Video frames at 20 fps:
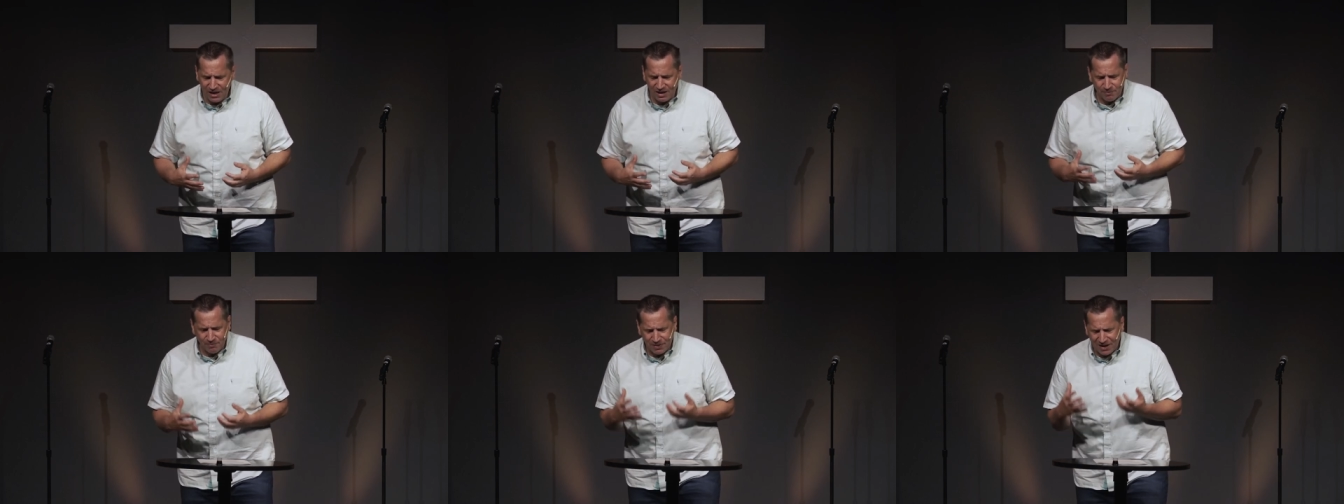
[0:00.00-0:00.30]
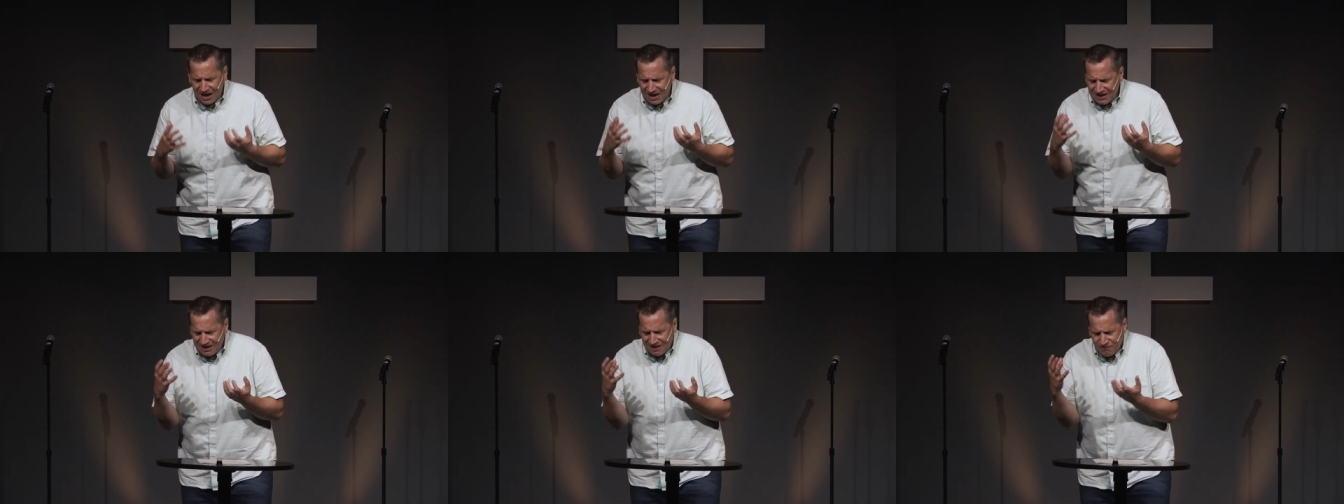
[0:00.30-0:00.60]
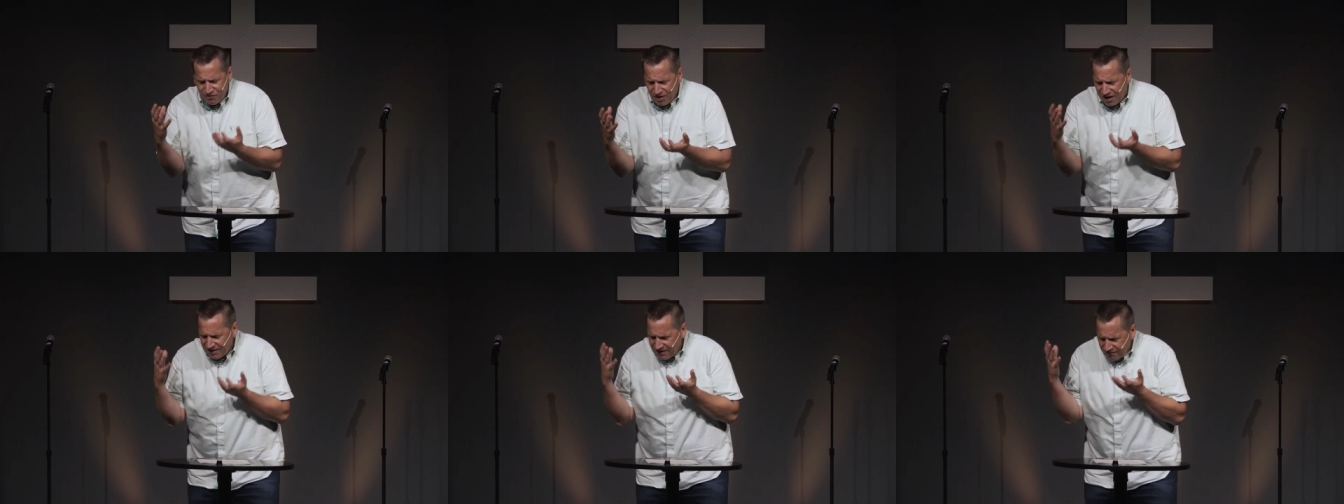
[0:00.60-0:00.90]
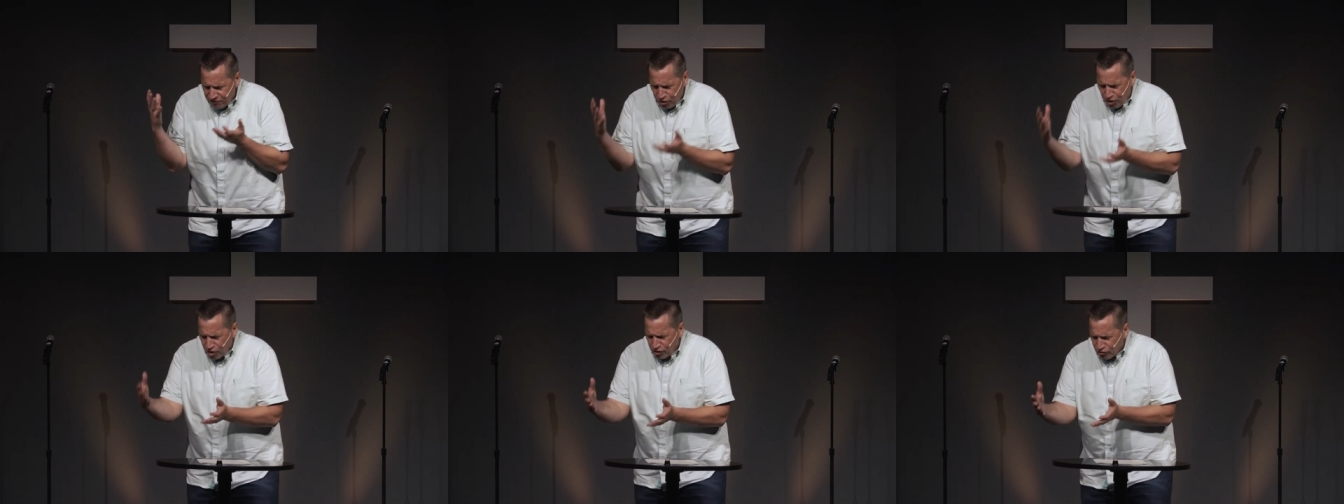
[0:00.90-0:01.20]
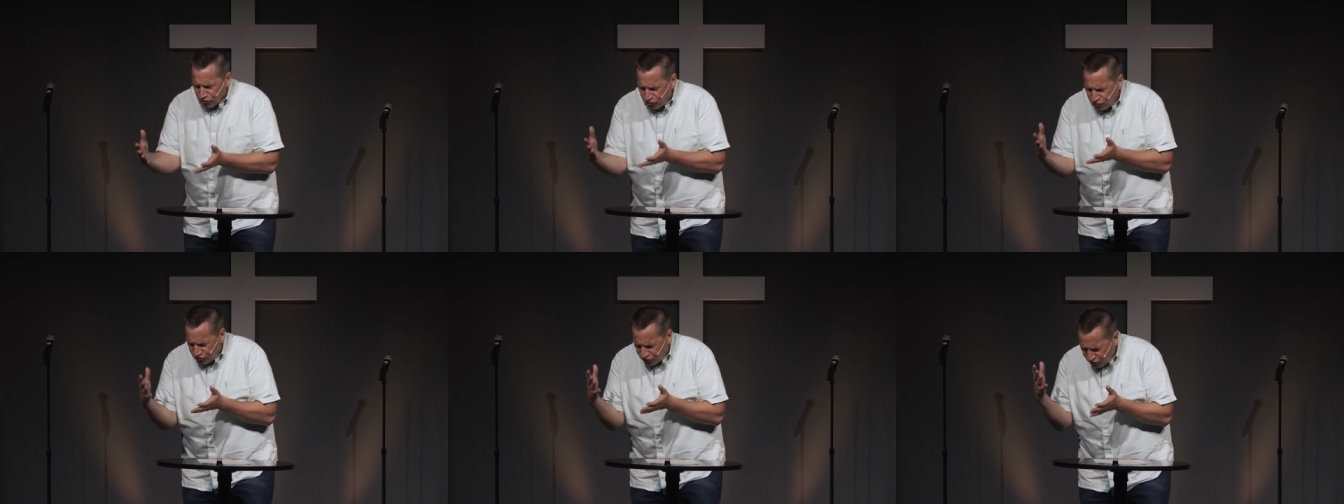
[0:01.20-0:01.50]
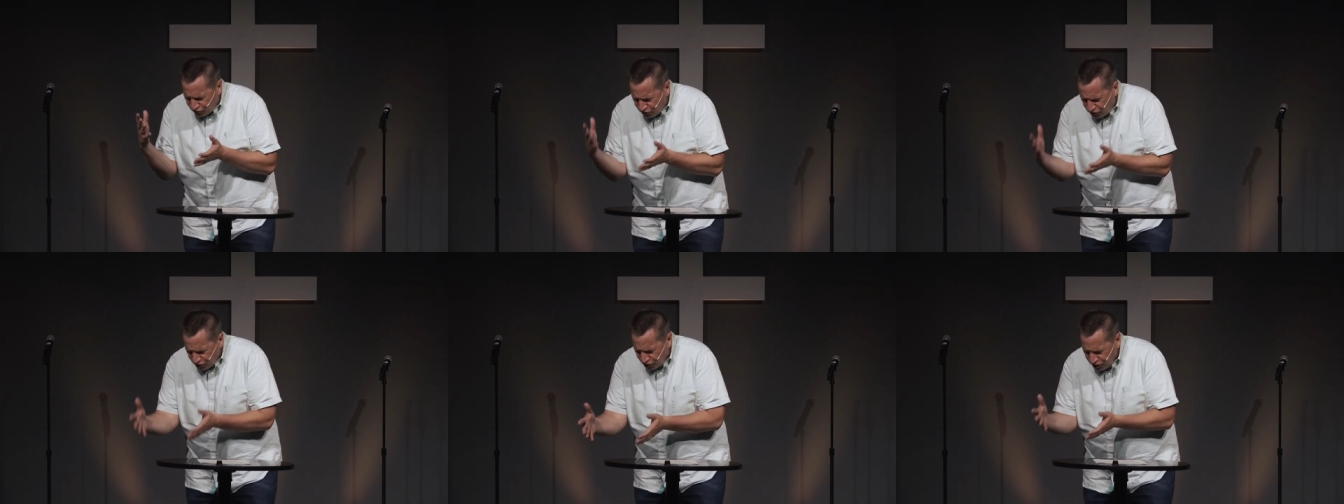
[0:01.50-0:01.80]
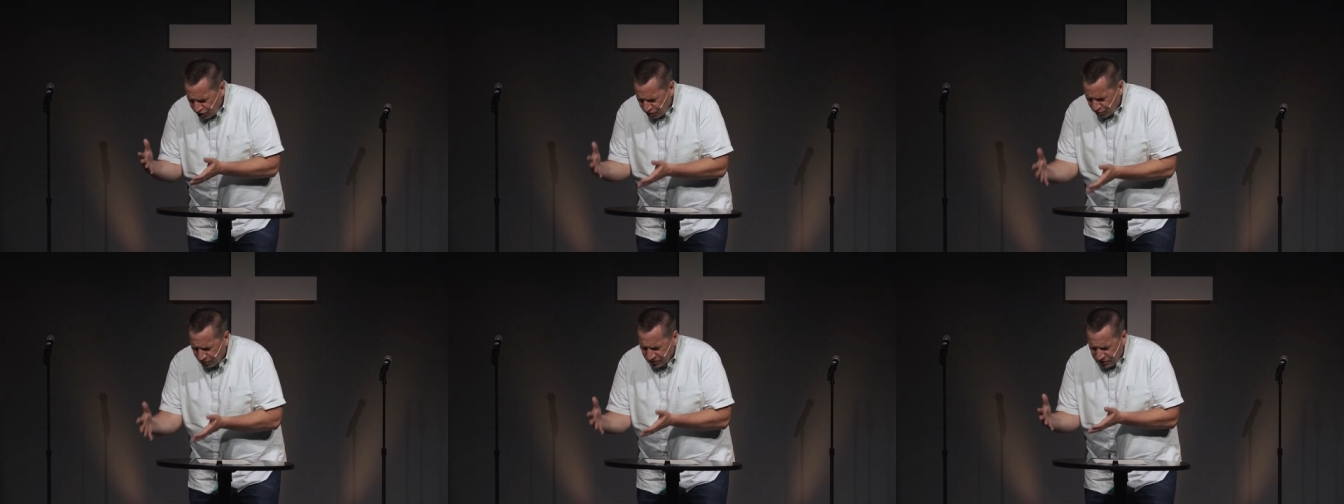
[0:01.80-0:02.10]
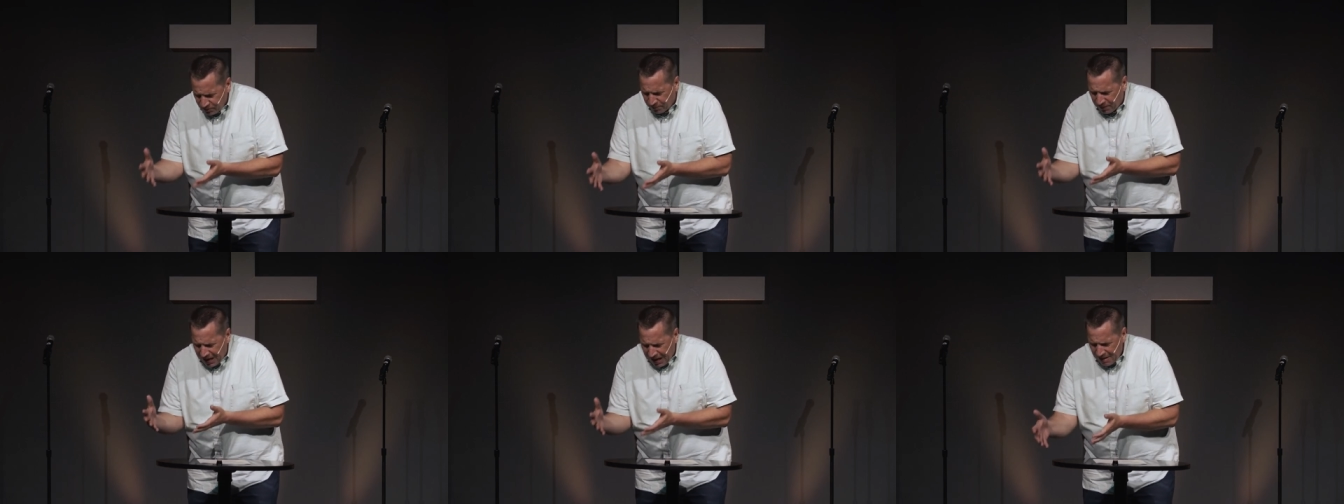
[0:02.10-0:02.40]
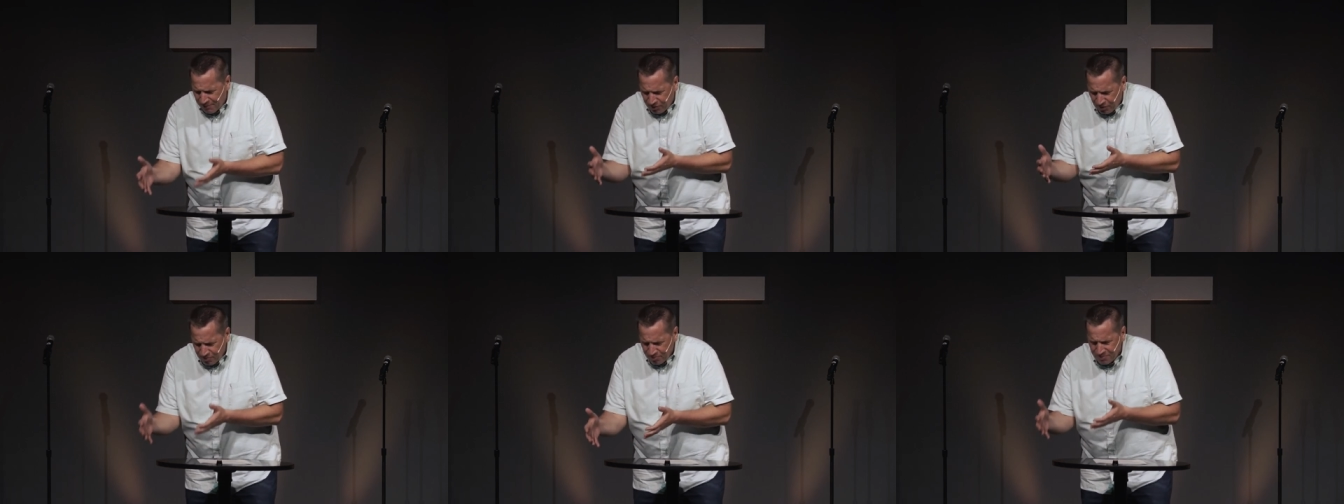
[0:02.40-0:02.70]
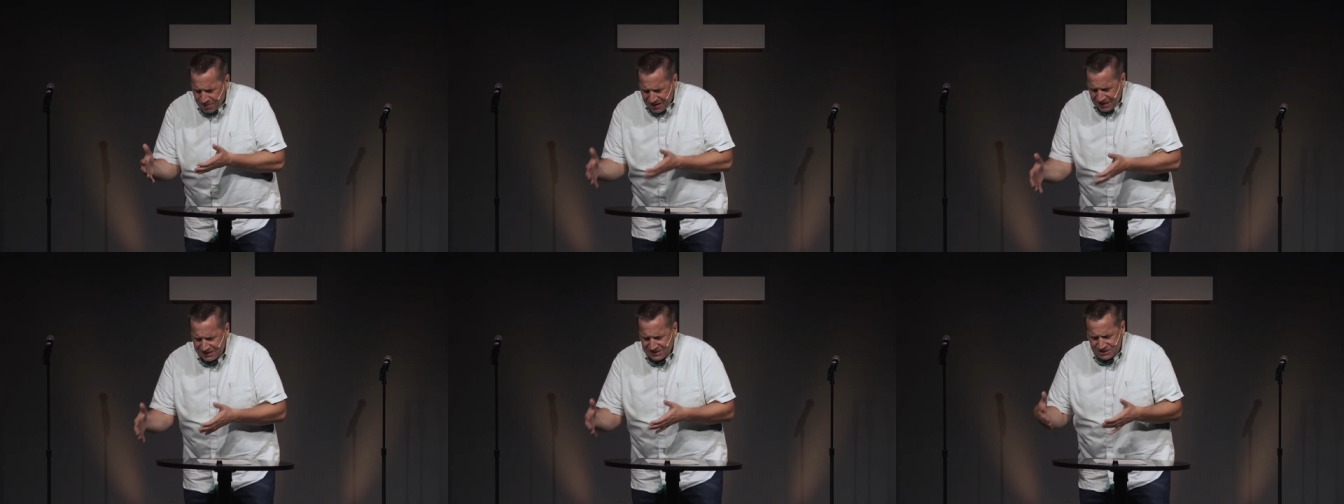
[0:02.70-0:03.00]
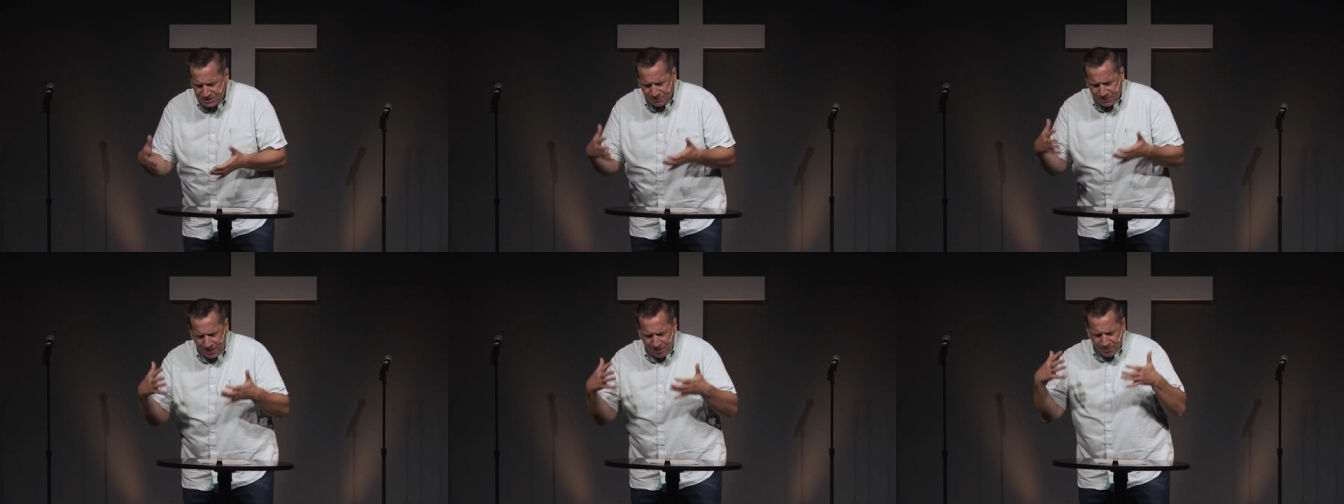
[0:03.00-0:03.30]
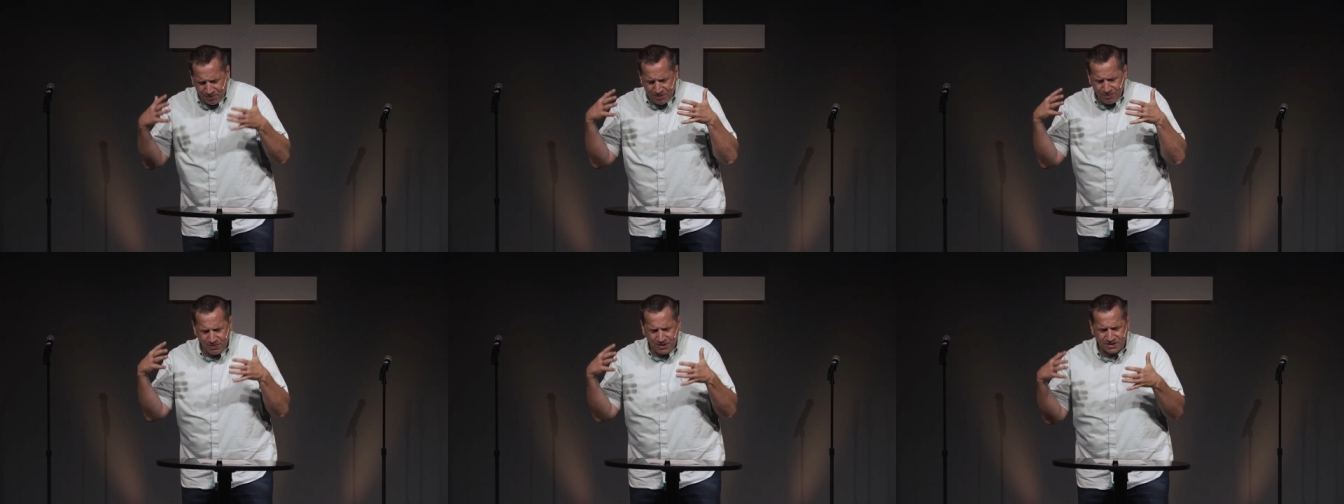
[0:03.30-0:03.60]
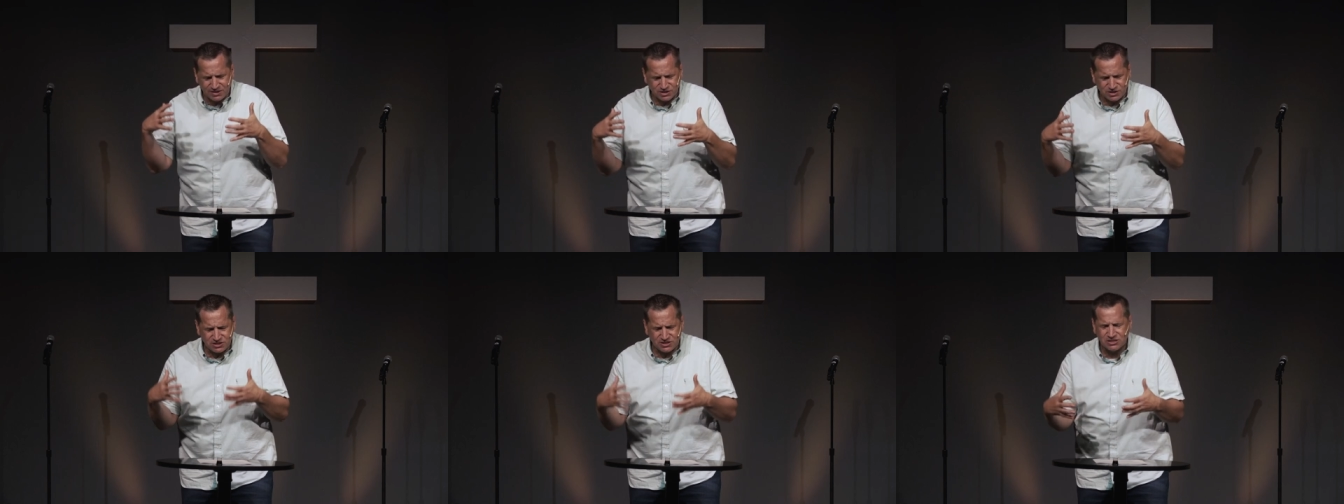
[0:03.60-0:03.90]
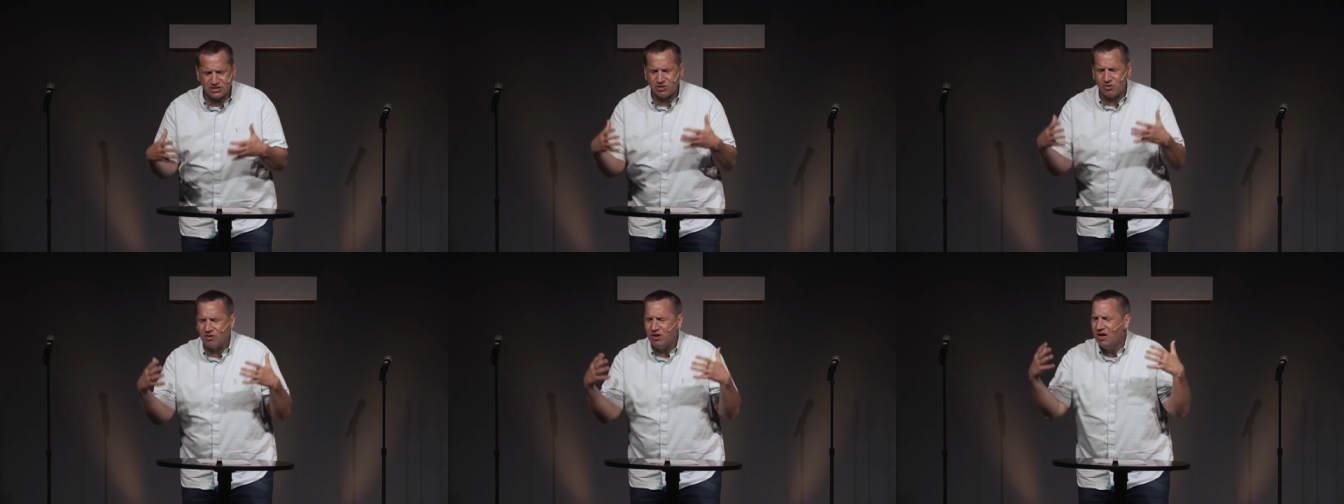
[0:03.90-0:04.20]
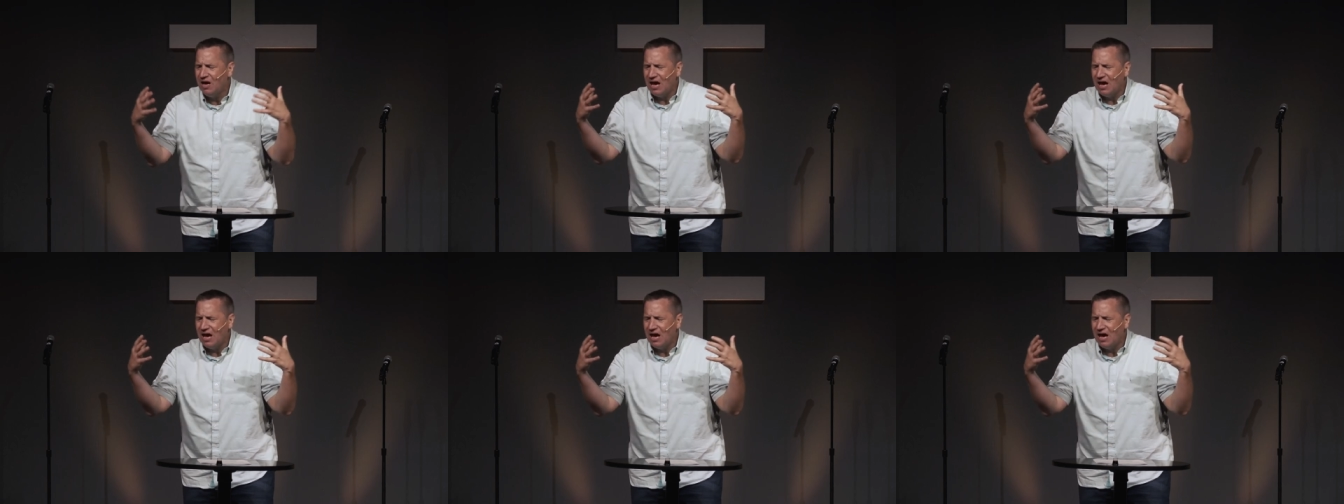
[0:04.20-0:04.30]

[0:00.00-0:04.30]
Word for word: and but I never I never understood what the Bible meant about me being a sinner.